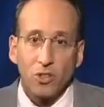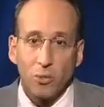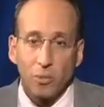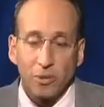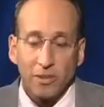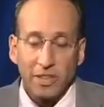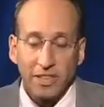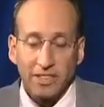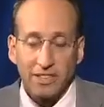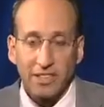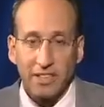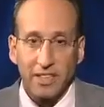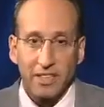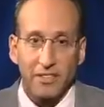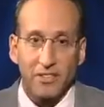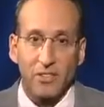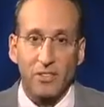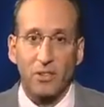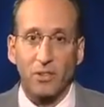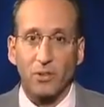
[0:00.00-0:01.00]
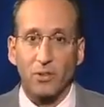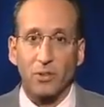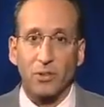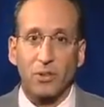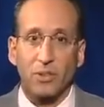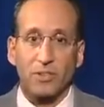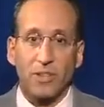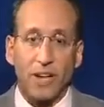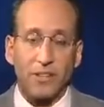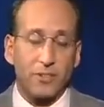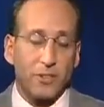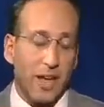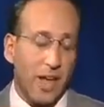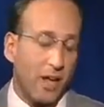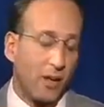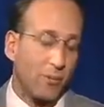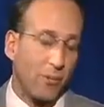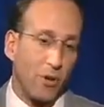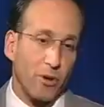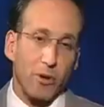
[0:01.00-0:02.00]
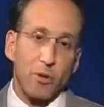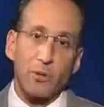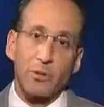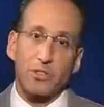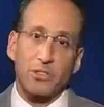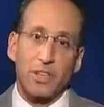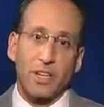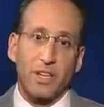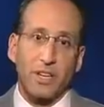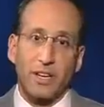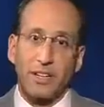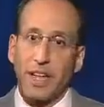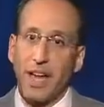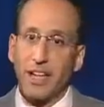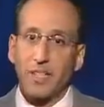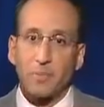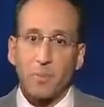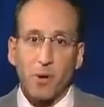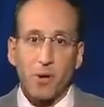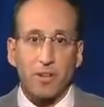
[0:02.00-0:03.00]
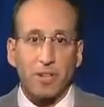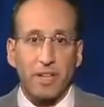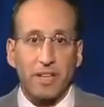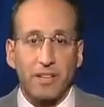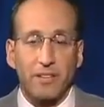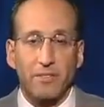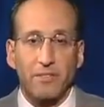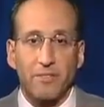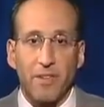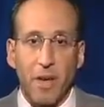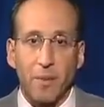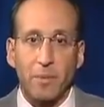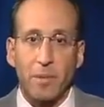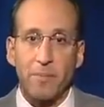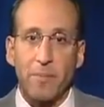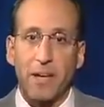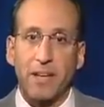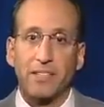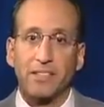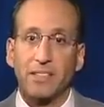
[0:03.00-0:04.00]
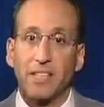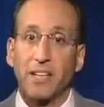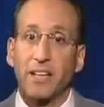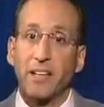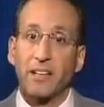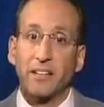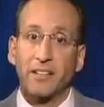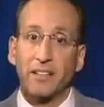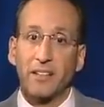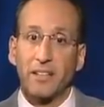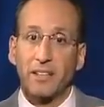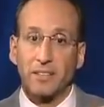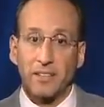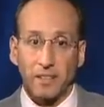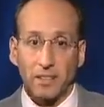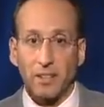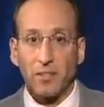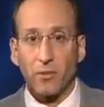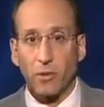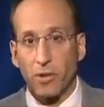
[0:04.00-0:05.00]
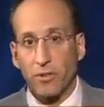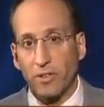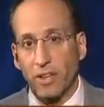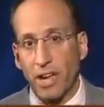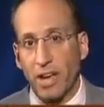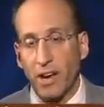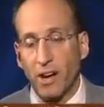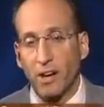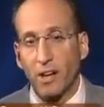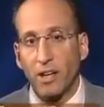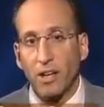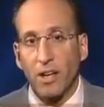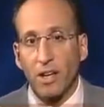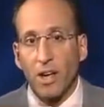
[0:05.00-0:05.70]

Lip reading: You've been listening to Dr. Kallenberg, who is an expert in family medicine and the delivery of care.